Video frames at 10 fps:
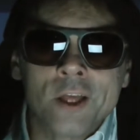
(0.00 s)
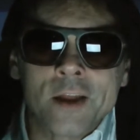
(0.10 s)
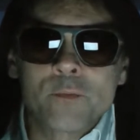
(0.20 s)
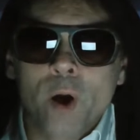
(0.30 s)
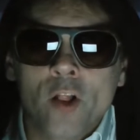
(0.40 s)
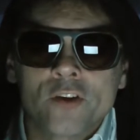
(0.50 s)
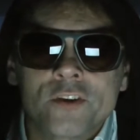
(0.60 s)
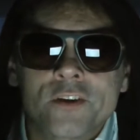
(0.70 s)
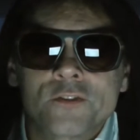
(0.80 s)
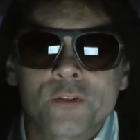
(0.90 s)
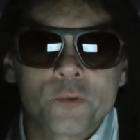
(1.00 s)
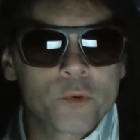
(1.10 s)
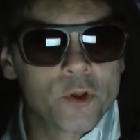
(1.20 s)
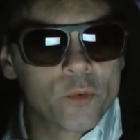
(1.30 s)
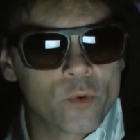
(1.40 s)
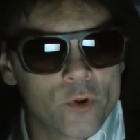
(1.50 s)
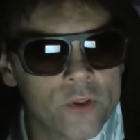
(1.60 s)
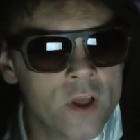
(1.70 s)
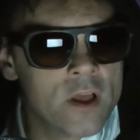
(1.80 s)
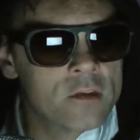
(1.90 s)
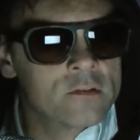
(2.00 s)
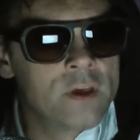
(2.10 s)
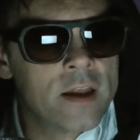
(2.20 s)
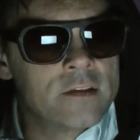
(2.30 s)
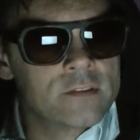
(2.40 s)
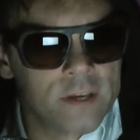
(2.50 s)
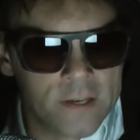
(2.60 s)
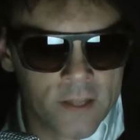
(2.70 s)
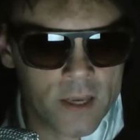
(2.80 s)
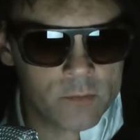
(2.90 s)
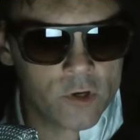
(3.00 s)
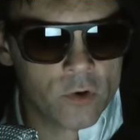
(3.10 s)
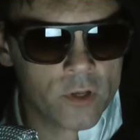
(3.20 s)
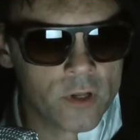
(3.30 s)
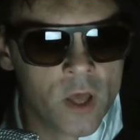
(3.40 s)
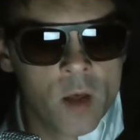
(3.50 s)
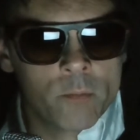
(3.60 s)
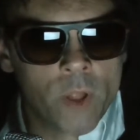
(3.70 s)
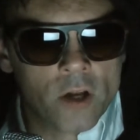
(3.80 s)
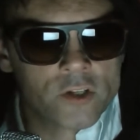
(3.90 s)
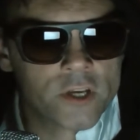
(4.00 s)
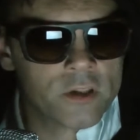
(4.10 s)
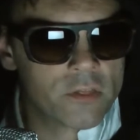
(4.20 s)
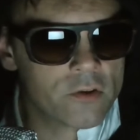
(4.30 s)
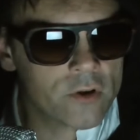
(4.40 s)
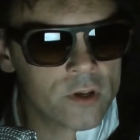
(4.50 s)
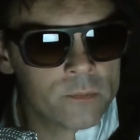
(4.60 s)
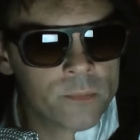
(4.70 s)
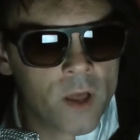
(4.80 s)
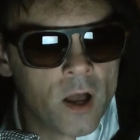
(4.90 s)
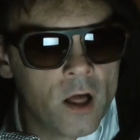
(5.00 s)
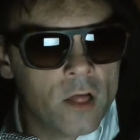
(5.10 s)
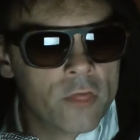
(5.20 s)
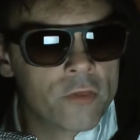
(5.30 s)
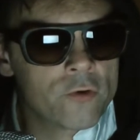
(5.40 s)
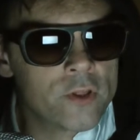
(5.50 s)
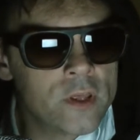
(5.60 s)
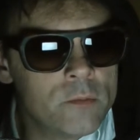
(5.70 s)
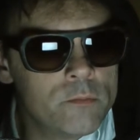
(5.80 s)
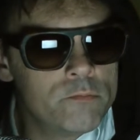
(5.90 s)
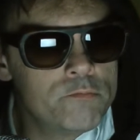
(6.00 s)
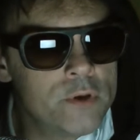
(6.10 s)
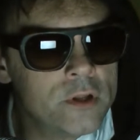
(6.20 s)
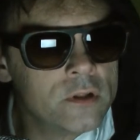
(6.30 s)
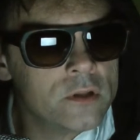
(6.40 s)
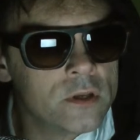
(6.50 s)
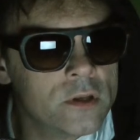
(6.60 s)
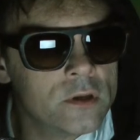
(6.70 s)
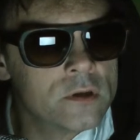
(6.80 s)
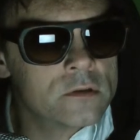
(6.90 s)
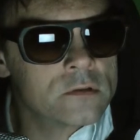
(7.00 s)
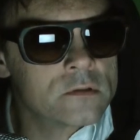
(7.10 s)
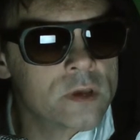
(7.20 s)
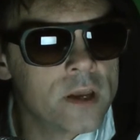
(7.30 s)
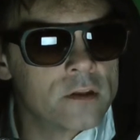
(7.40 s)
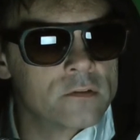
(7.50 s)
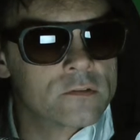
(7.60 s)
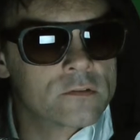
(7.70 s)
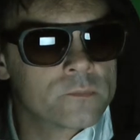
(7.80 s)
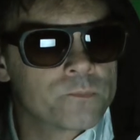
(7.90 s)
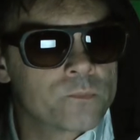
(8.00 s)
like politics in the real world, Sidus in game token, blockchain Ethereum, uh, 30 billion Sidus.